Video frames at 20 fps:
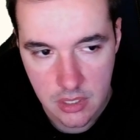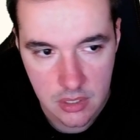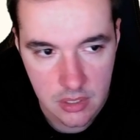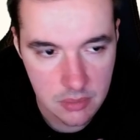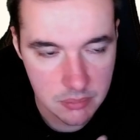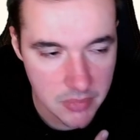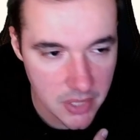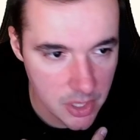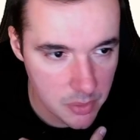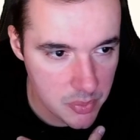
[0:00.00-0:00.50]

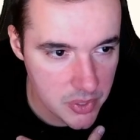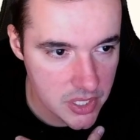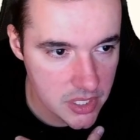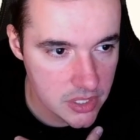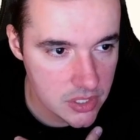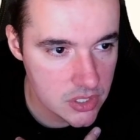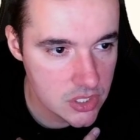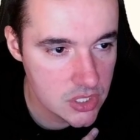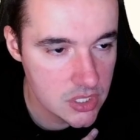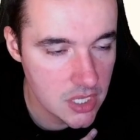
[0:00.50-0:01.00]
My opinion,
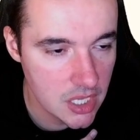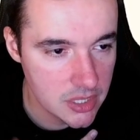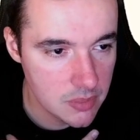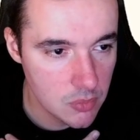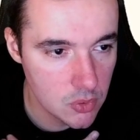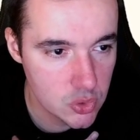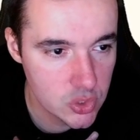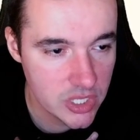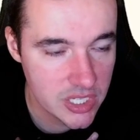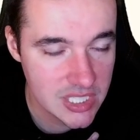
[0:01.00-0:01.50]
it's not the
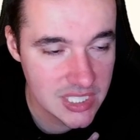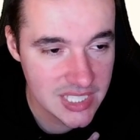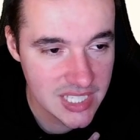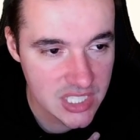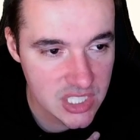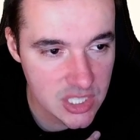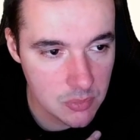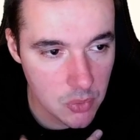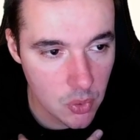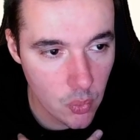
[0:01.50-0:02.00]
most
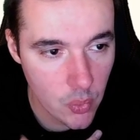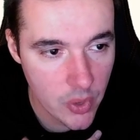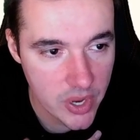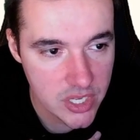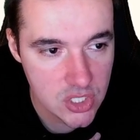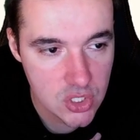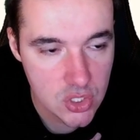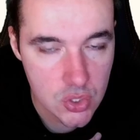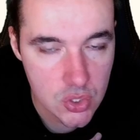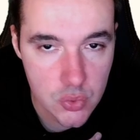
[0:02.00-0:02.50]
accessible way
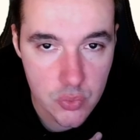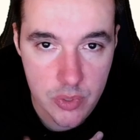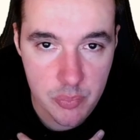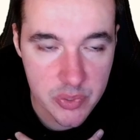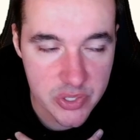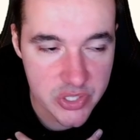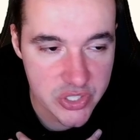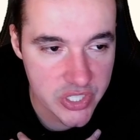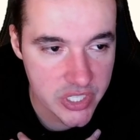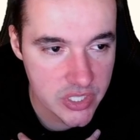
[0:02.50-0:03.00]
to
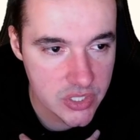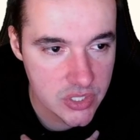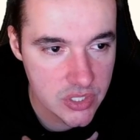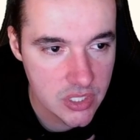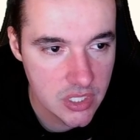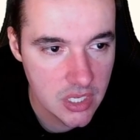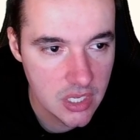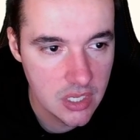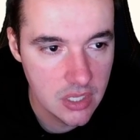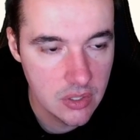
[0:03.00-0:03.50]
represent
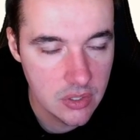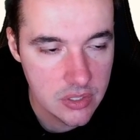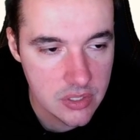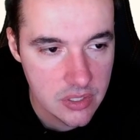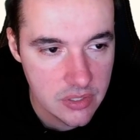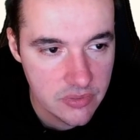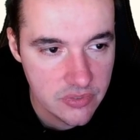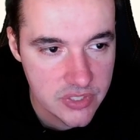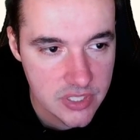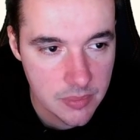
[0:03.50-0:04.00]
if
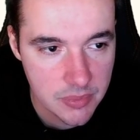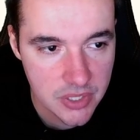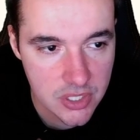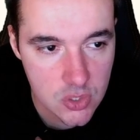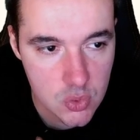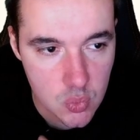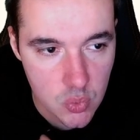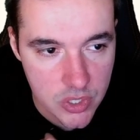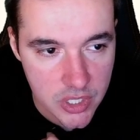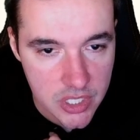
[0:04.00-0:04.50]
something's
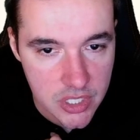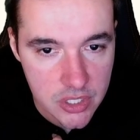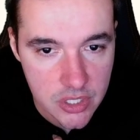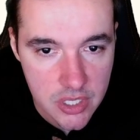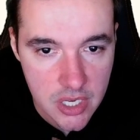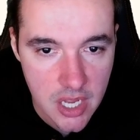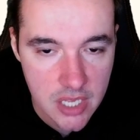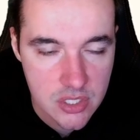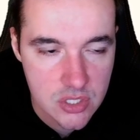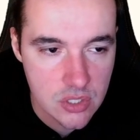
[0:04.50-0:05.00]
working or
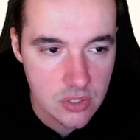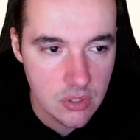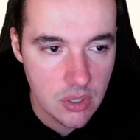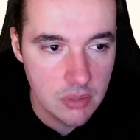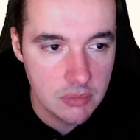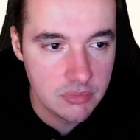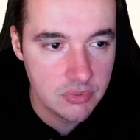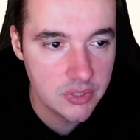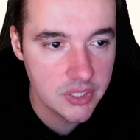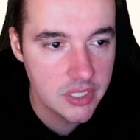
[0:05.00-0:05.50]
not, so
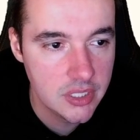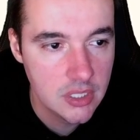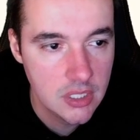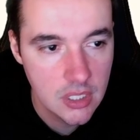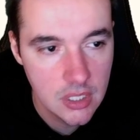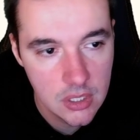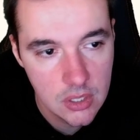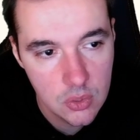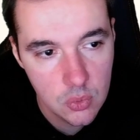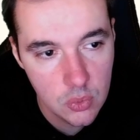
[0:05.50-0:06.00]
hopefully
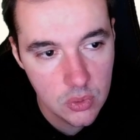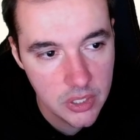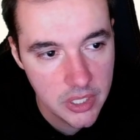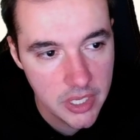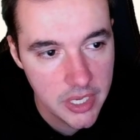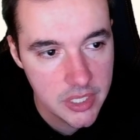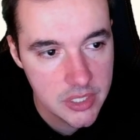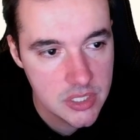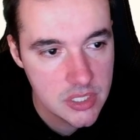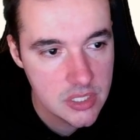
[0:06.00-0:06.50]
we'll
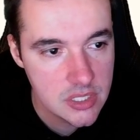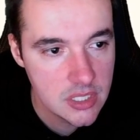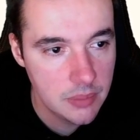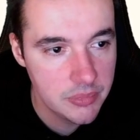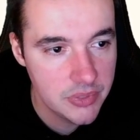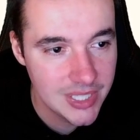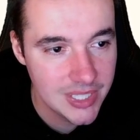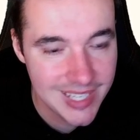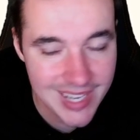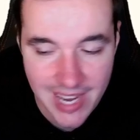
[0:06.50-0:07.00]
get
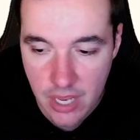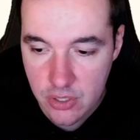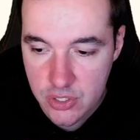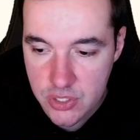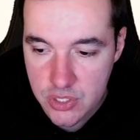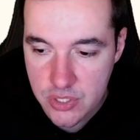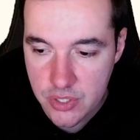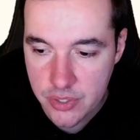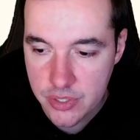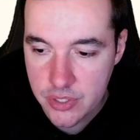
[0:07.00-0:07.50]
something else
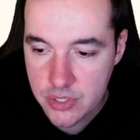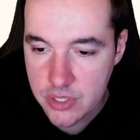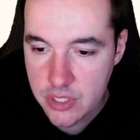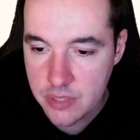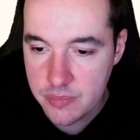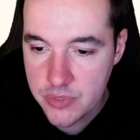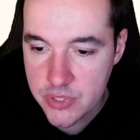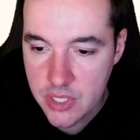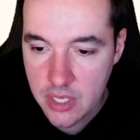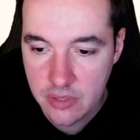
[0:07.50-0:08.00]
there in
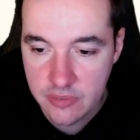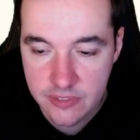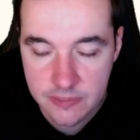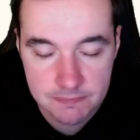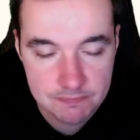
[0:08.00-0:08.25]
terms of